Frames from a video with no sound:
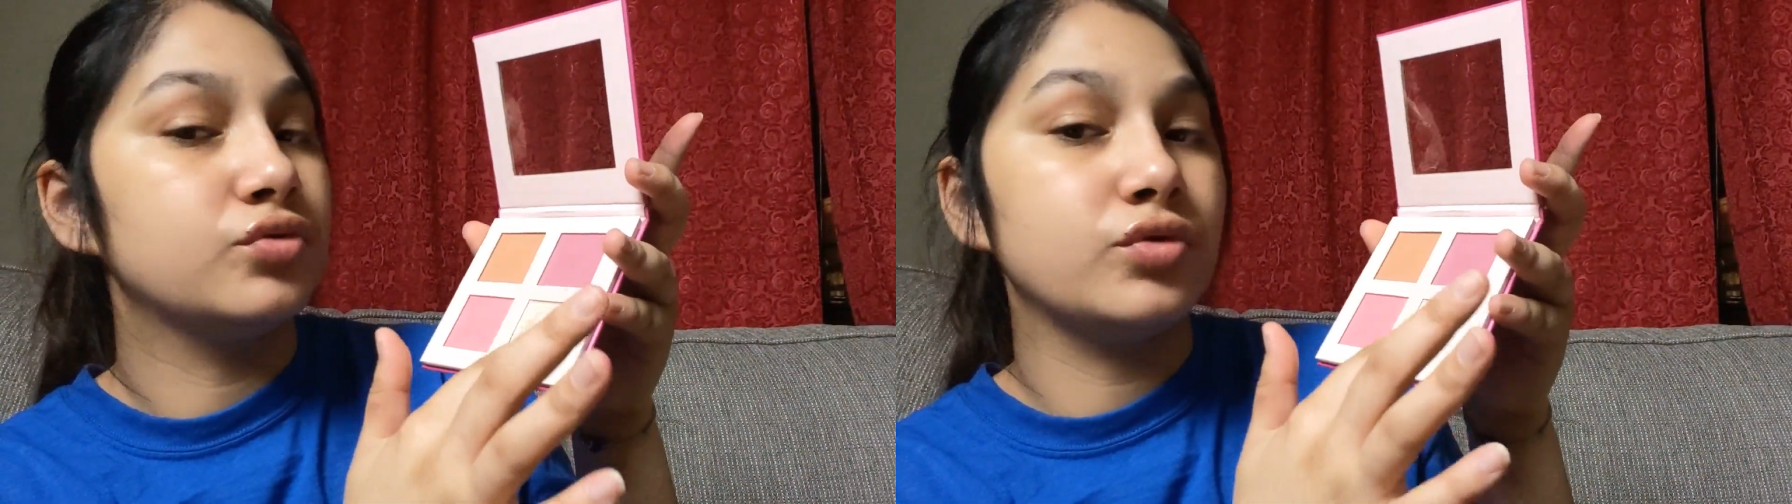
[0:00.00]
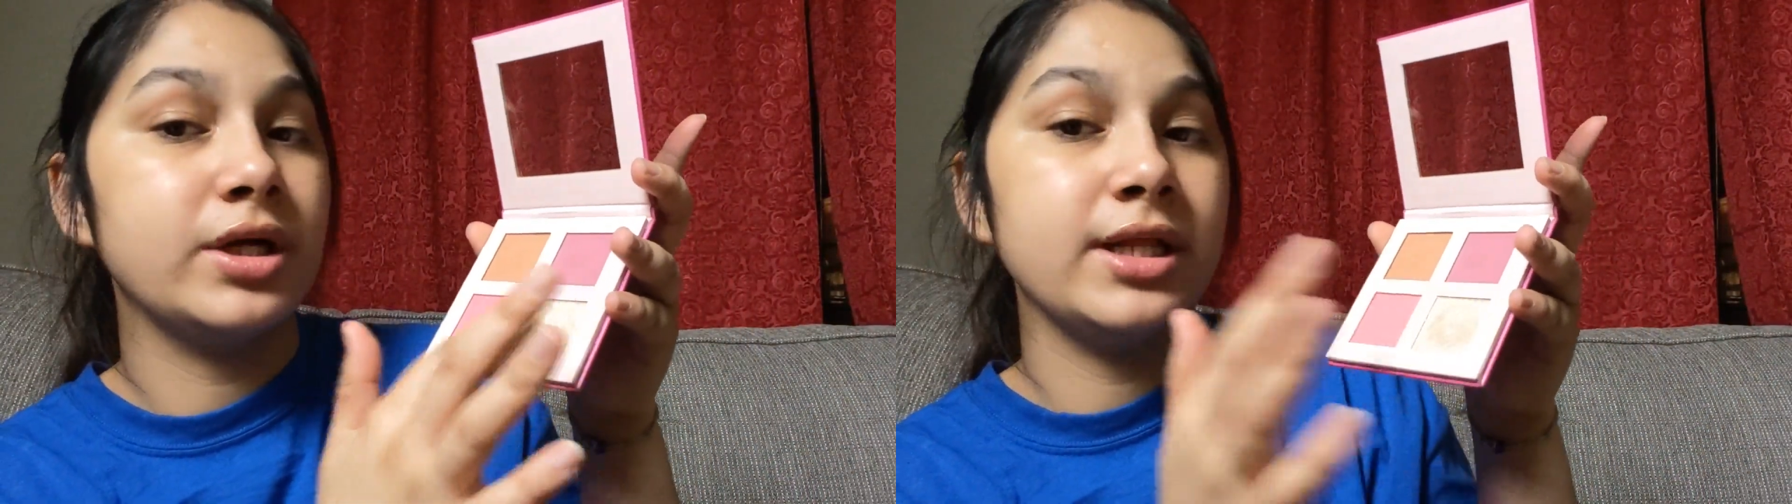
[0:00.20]

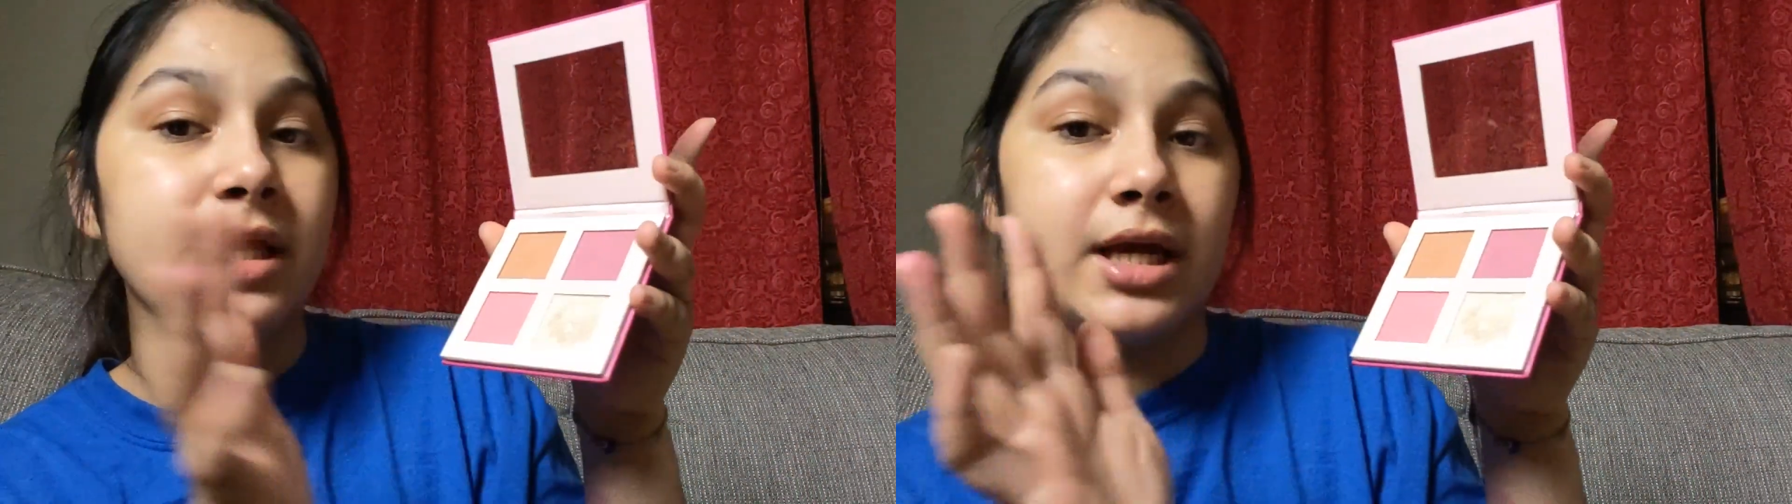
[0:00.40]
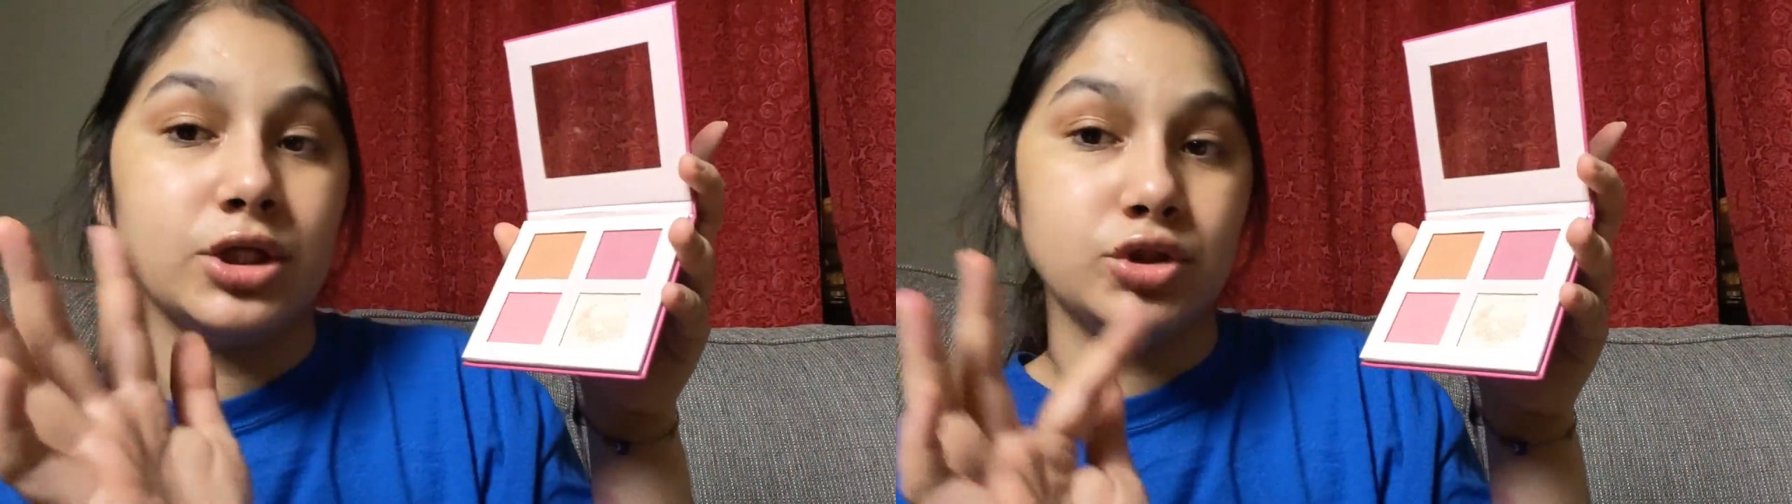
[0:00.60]
3,
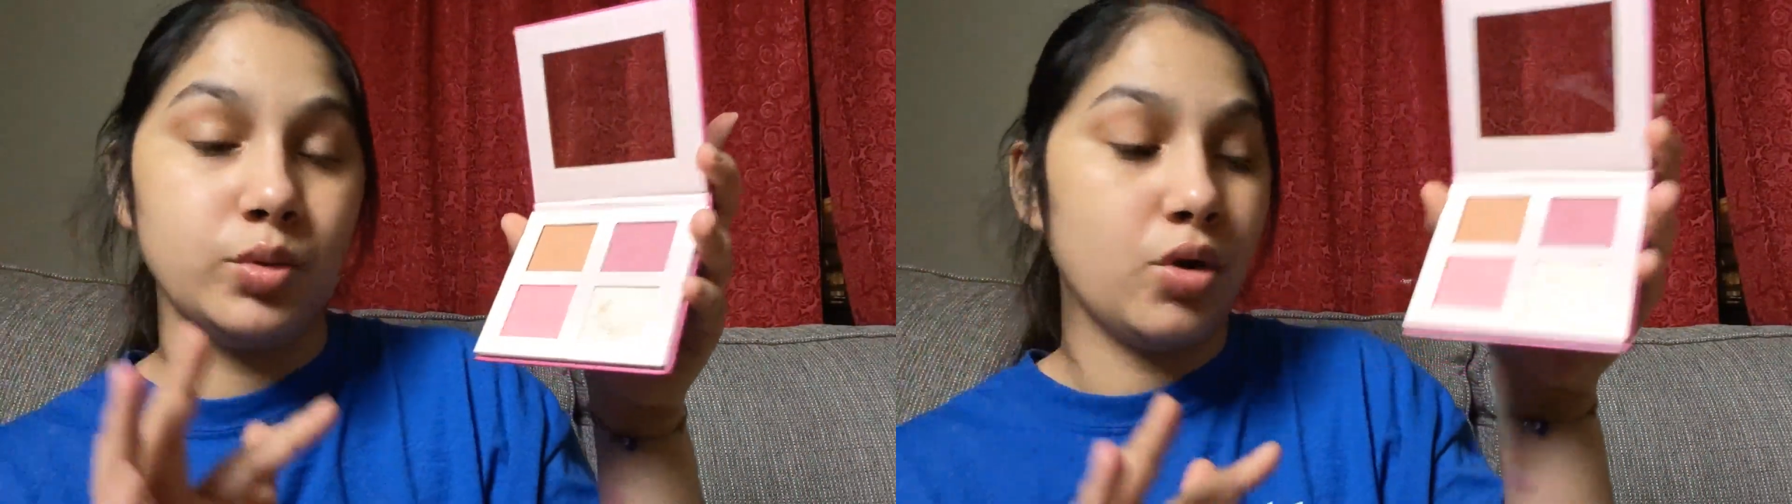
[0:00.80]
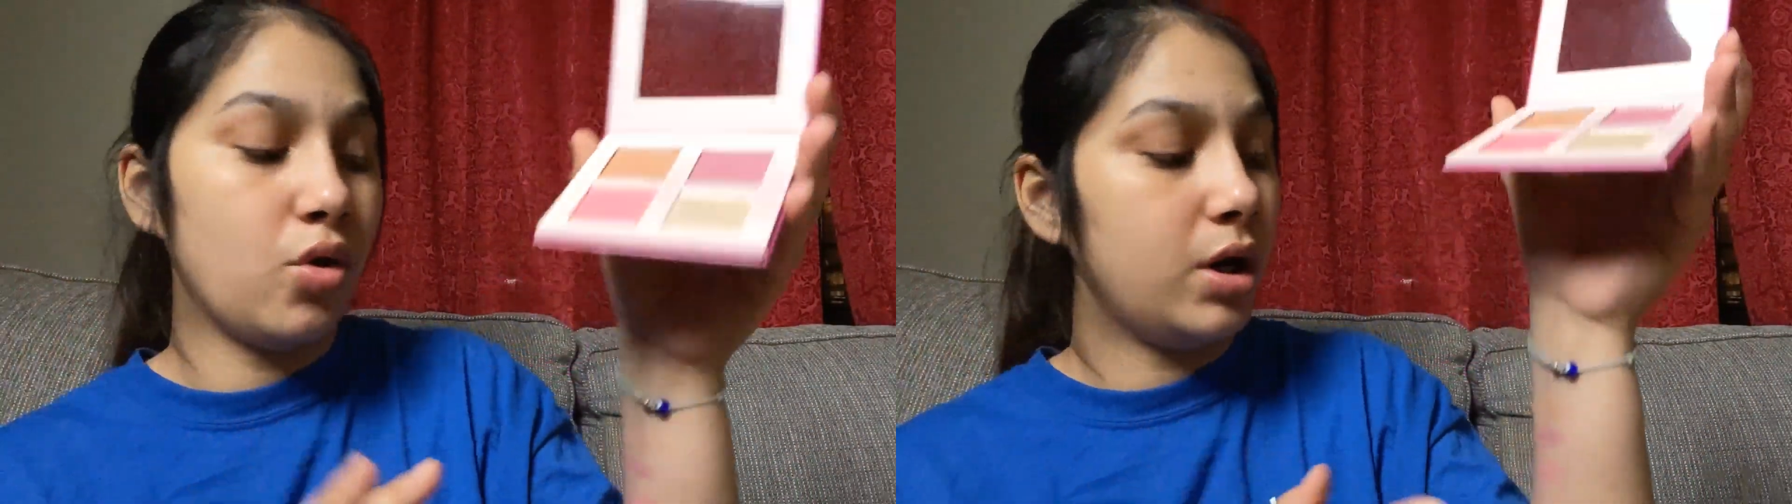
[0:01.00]
like I
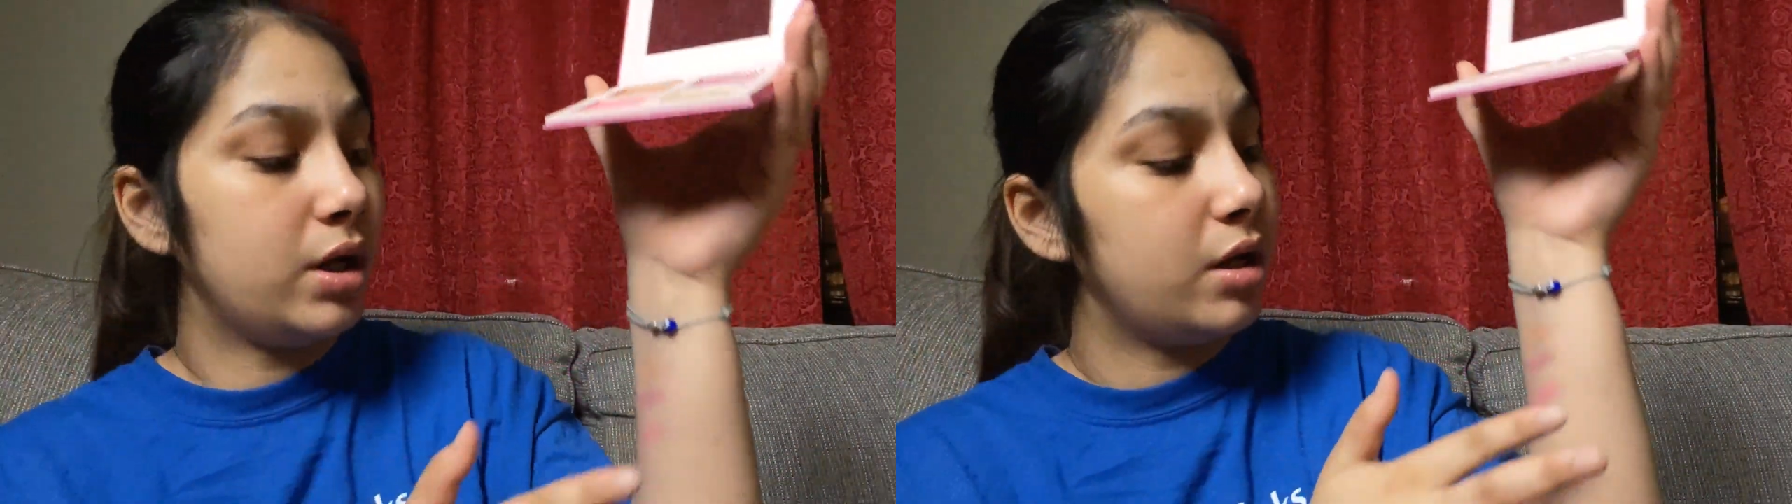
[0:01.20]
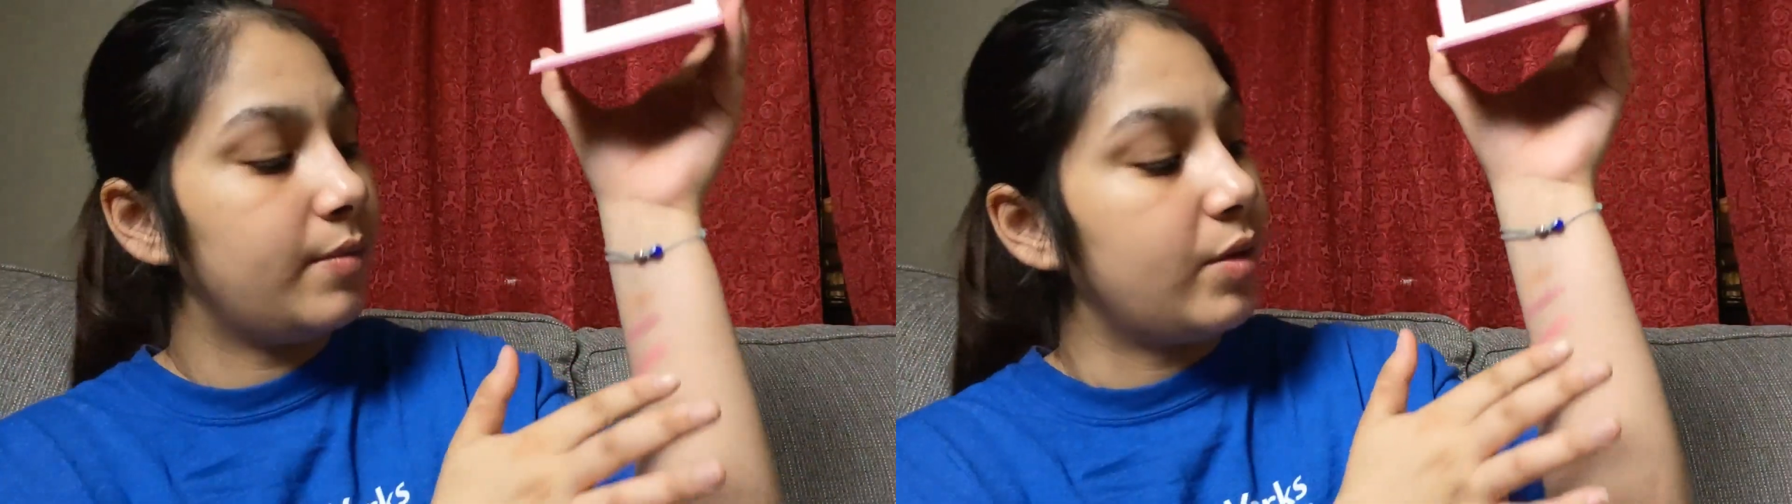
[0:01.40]
do in all
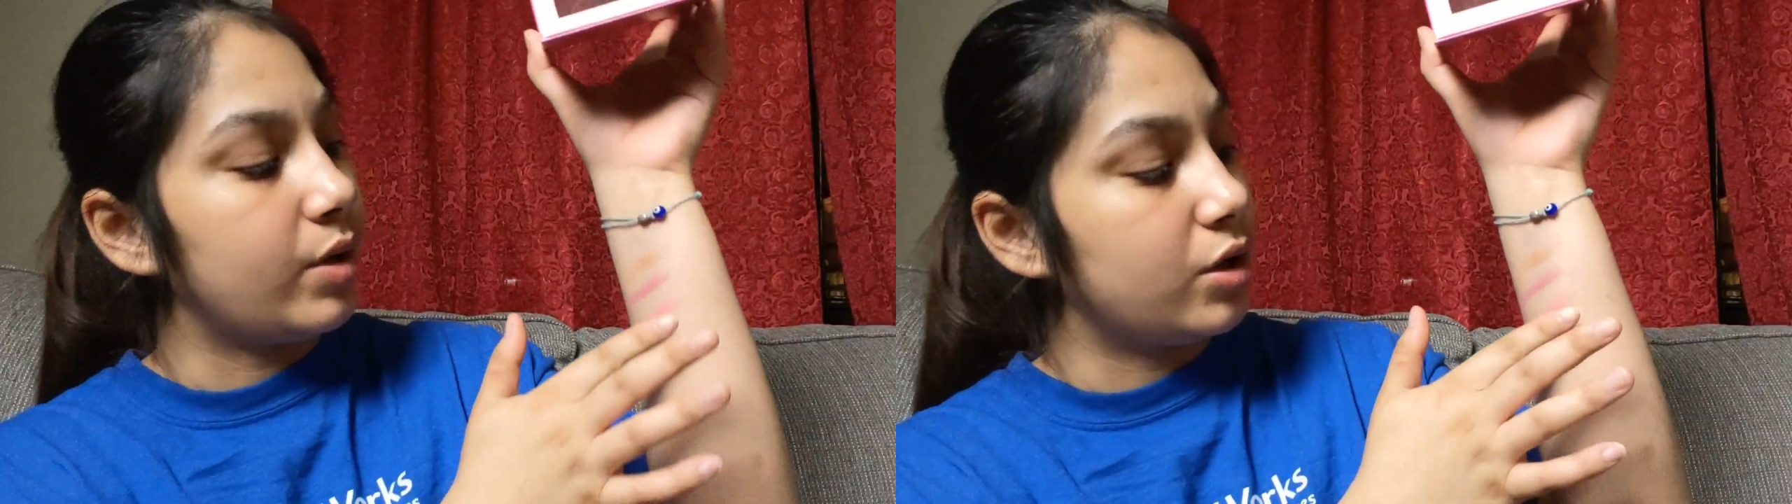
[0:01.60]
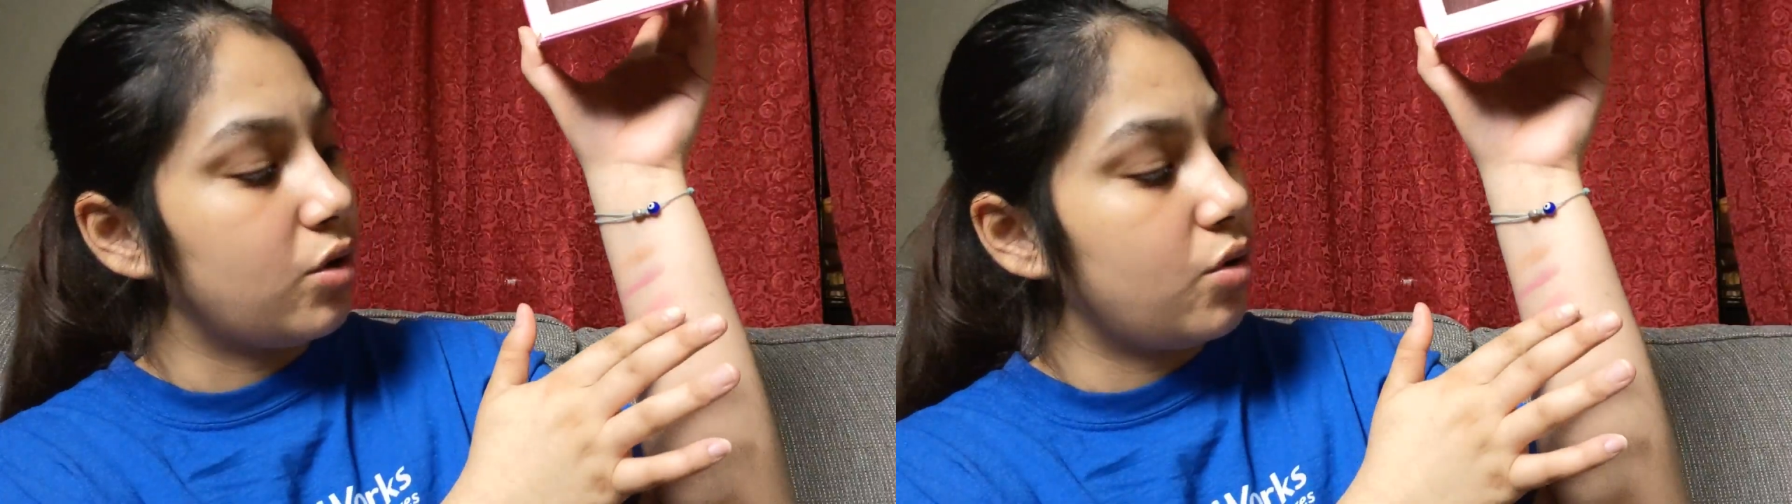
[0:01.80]
of them, and
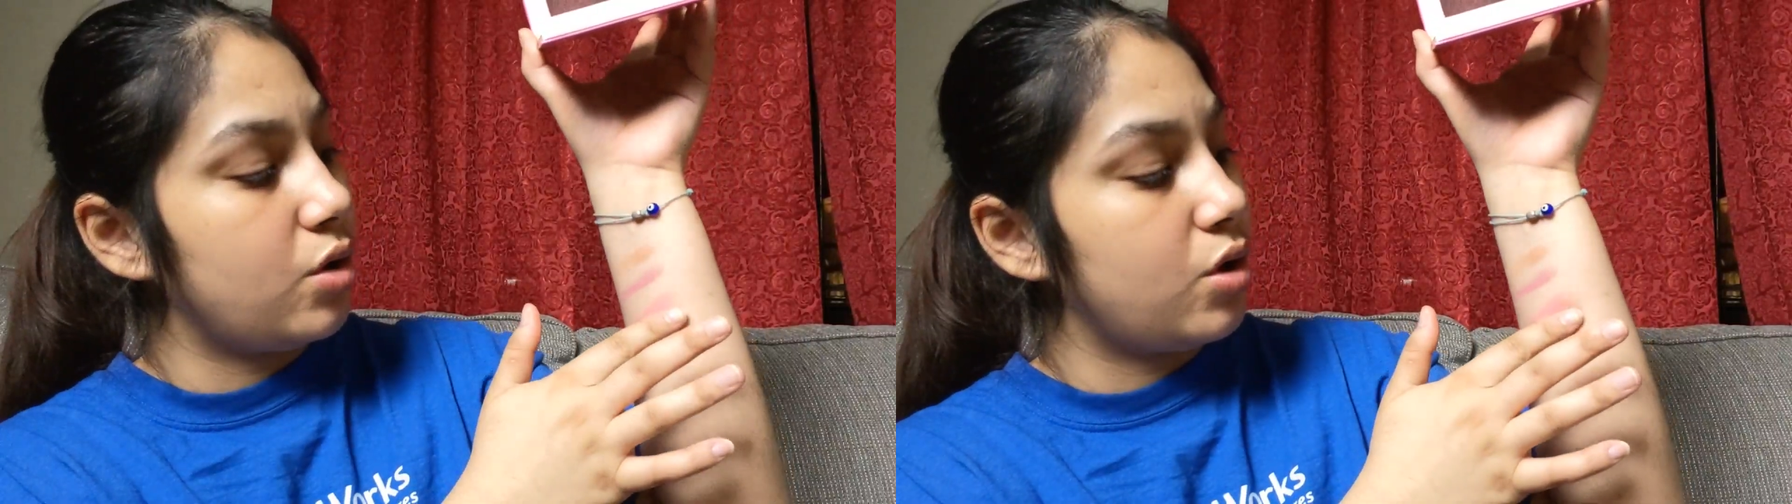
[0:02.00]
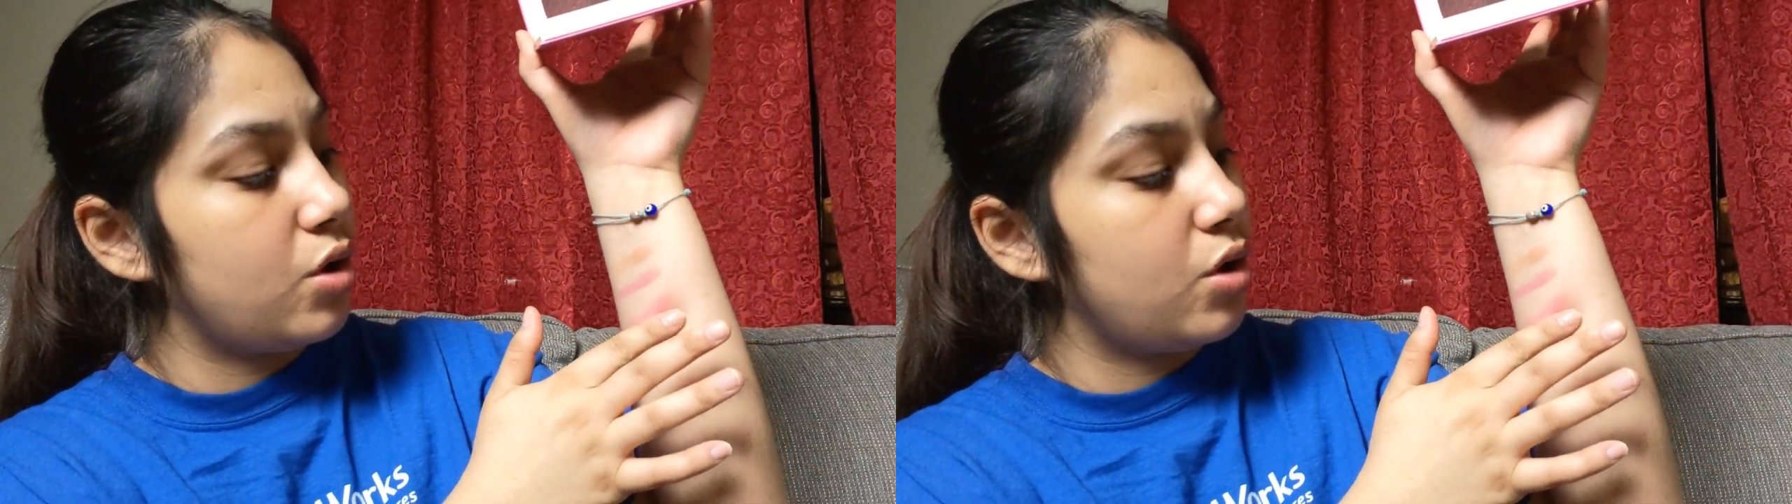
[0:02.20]
we're gonna go.